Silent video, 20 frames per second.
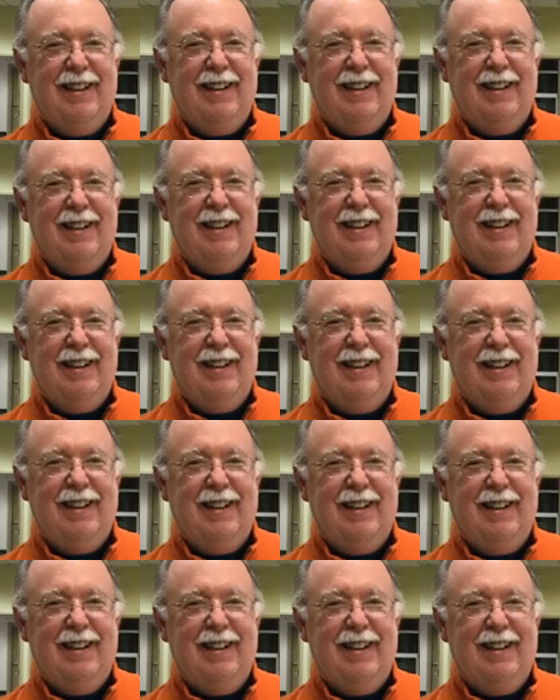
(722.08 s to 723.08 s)

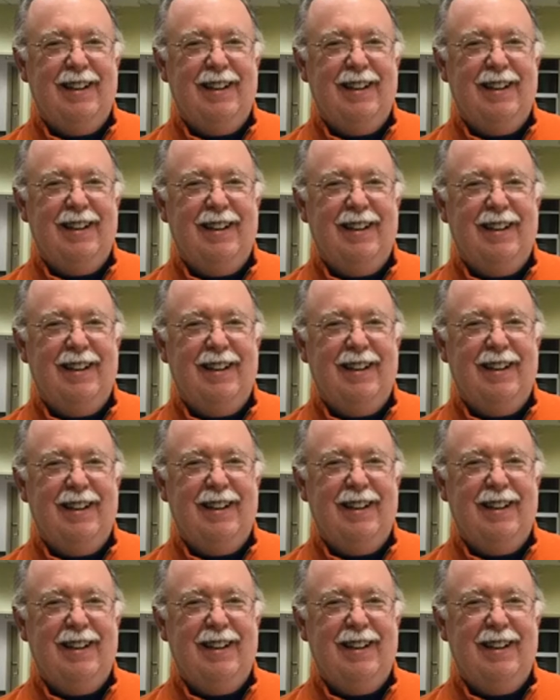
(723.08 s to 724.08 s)

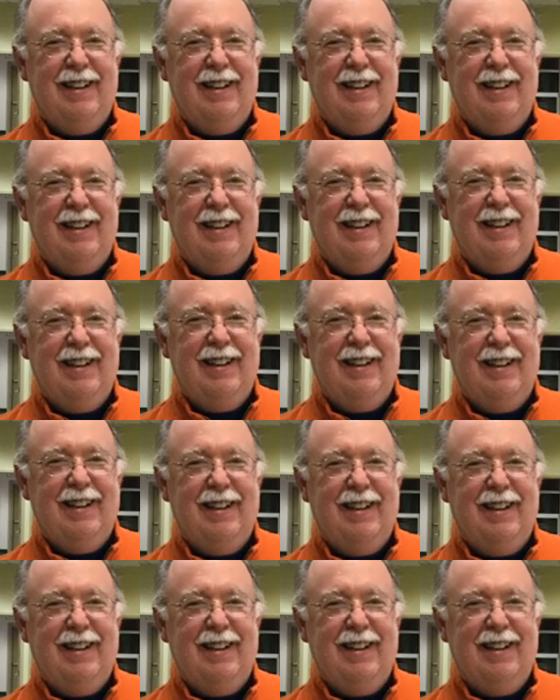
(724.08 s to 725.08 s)

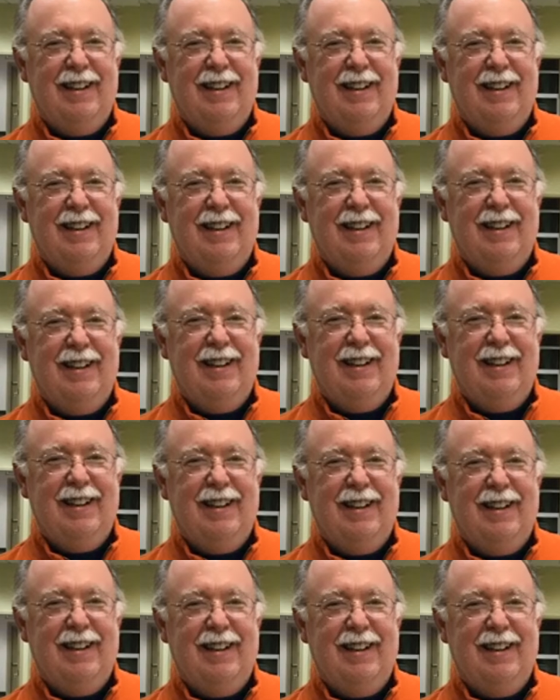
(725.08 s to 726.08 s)

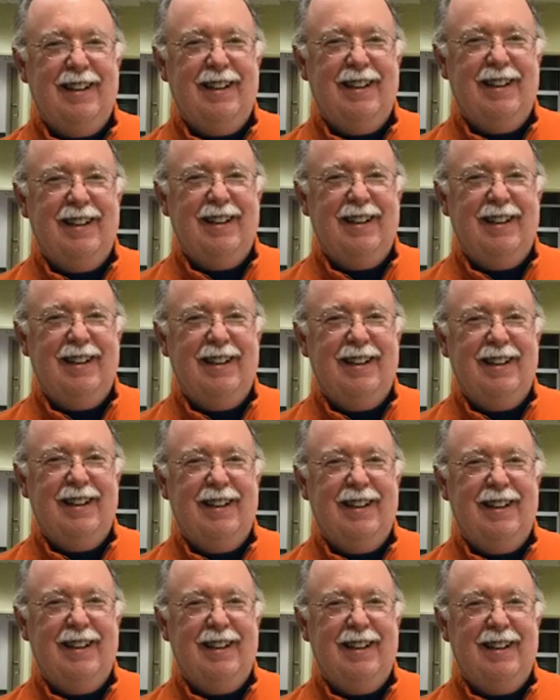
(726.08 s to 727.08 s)

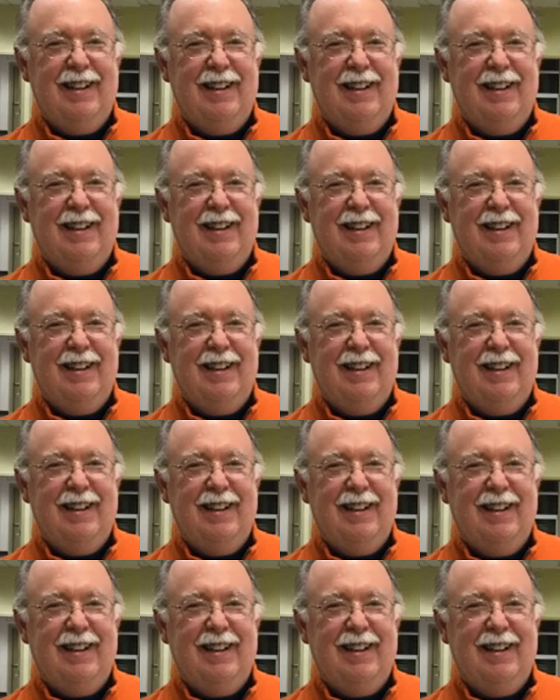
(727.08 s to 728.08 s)

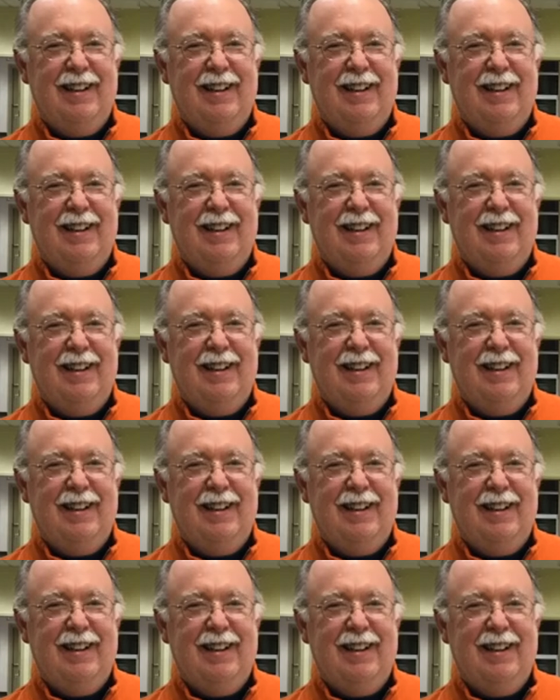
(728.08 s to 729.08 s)

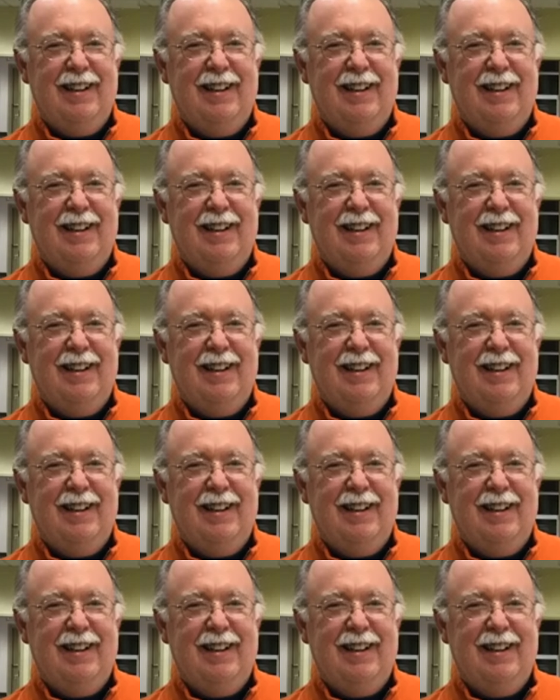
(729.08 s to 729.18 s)
The person shown says nothing.